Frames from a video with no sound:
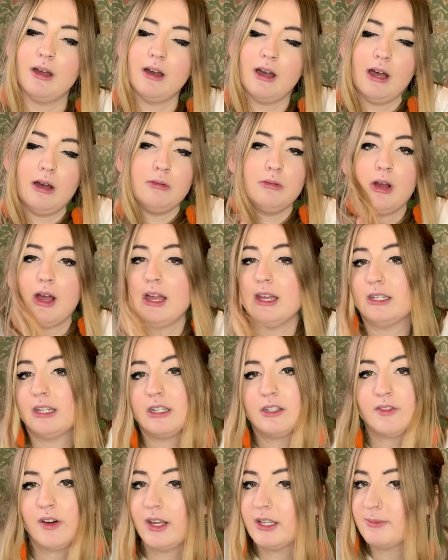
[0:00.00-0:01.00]

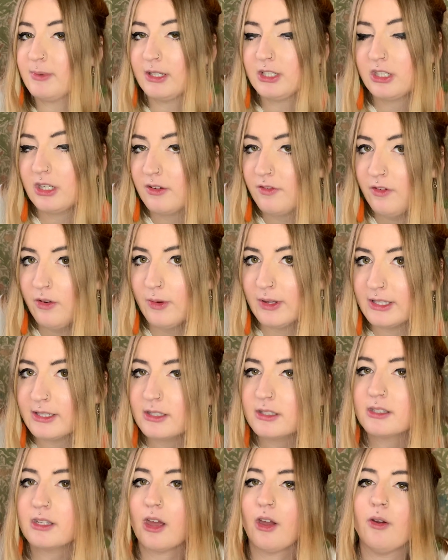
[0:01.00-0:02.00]
identify as being gender fluid.
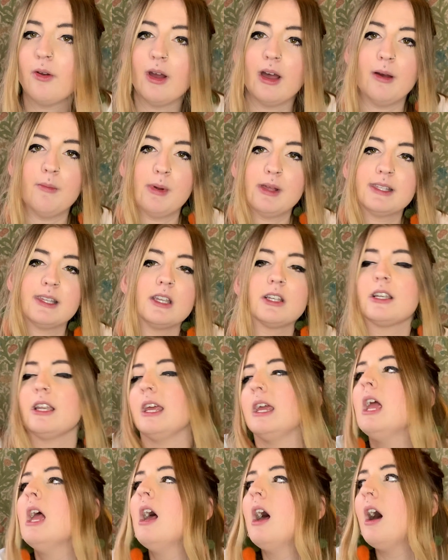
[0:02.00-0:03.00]
So
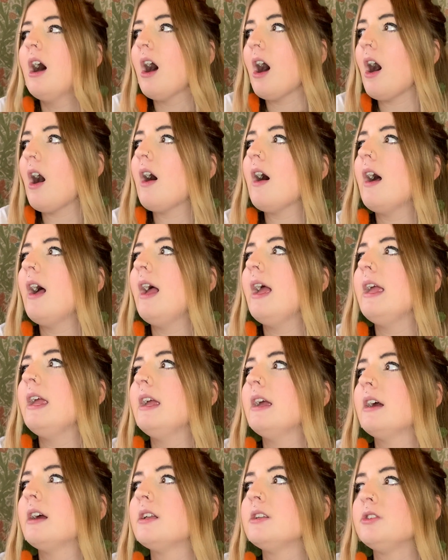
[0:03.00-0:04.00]
essentially,
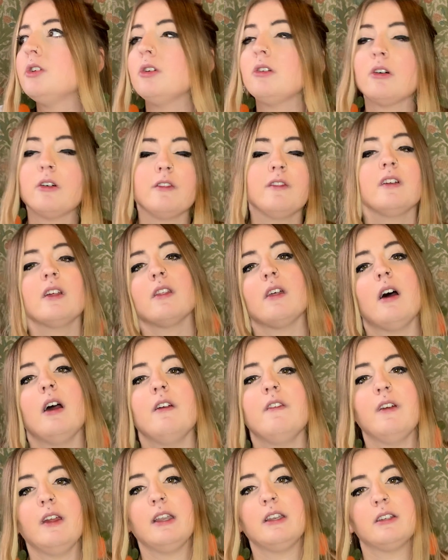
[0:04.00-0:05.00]
I do not feel that I
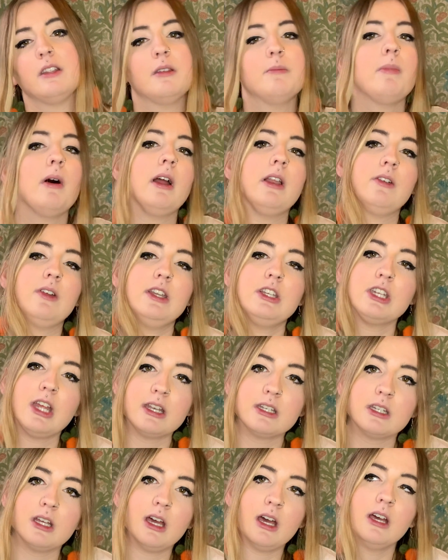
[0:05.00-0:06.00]
fit into the binary
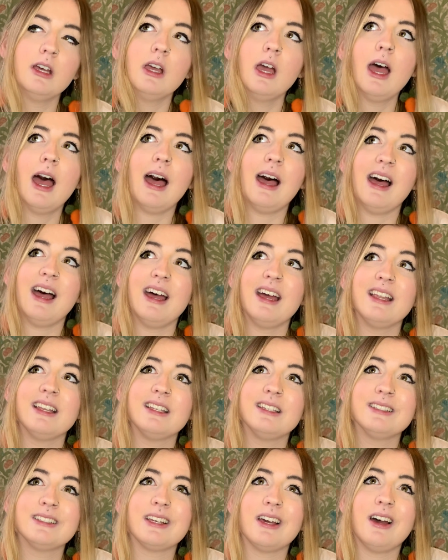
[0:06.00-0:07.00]
gender,
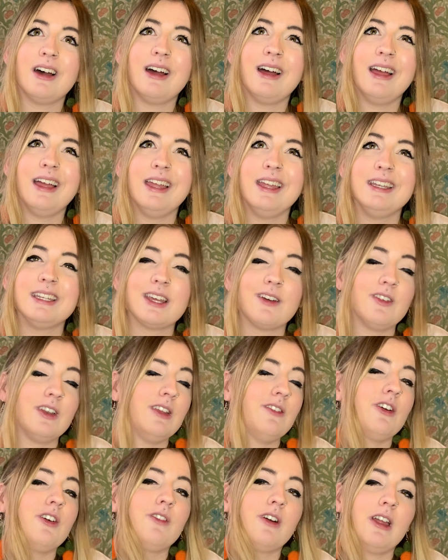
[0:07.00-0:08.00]
and I
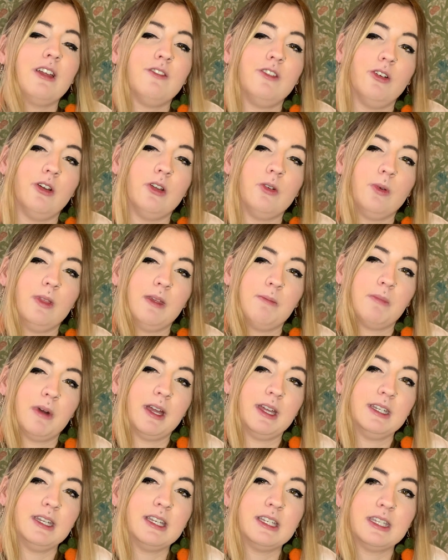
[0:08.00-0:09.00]
definitely feel very fluid within my
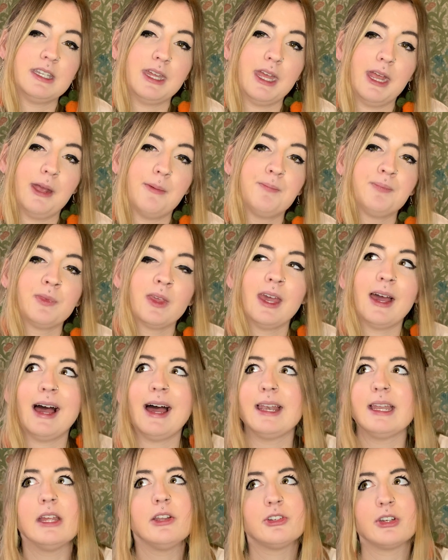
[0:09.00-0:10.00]
identity.
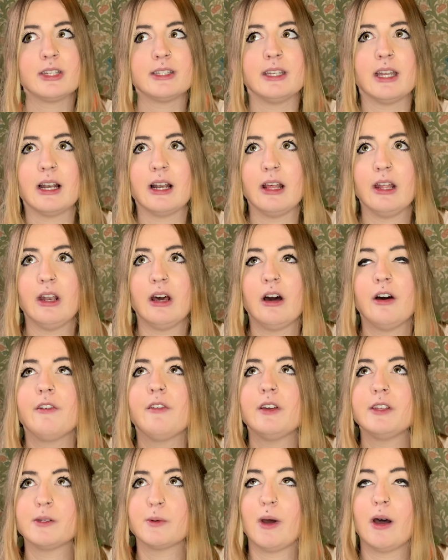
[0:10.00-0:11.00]
And interestingly enough
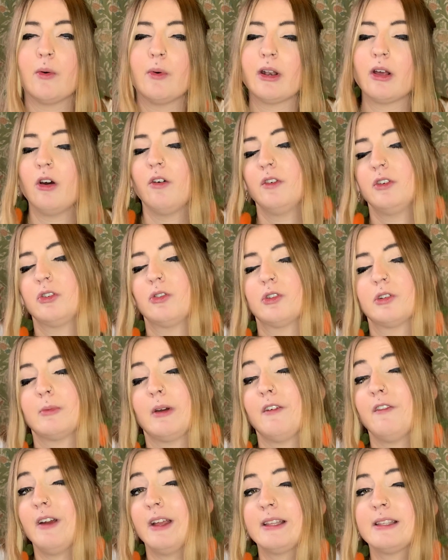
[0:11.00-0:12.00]
as well, when I often talk to my
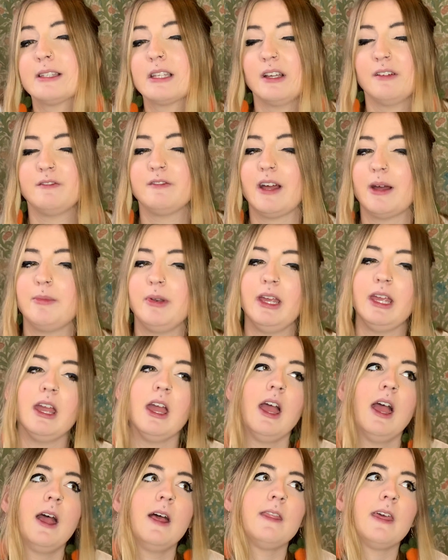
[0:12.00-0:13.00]
friends and family,
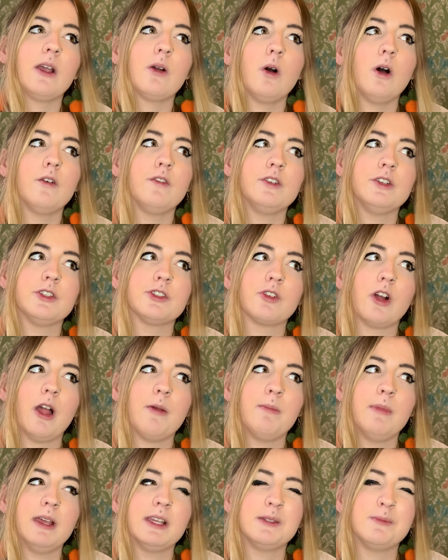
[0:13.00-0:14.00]
they quite often describe
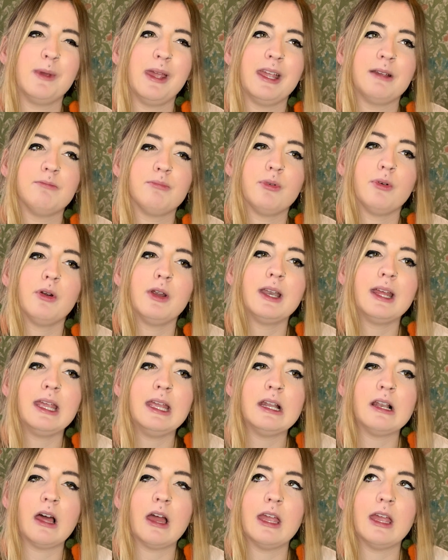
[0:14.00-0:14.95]
me as being pretty